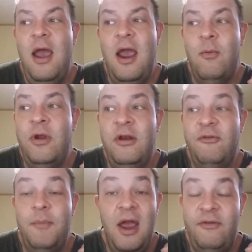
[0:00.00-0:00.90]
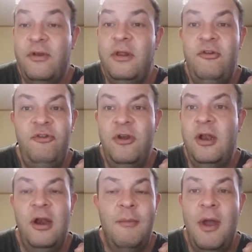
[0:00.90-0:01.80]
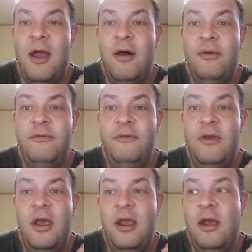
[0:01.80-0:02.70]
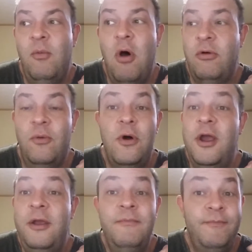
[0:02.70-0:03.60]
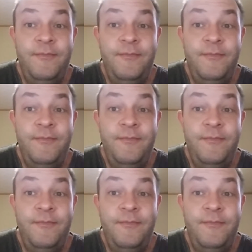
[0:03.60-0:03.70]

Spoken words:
and we just basically shit in their mouths and walked away.